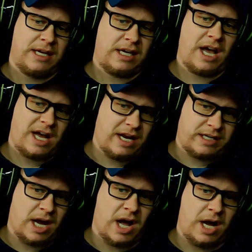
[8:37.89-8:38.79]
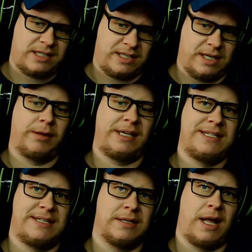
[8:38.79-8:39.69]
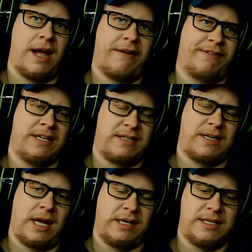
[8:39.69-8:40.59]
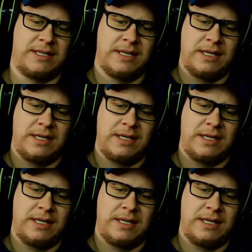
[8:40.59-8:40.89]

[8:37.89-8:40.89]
kind of talks and leads his life, and he's got his.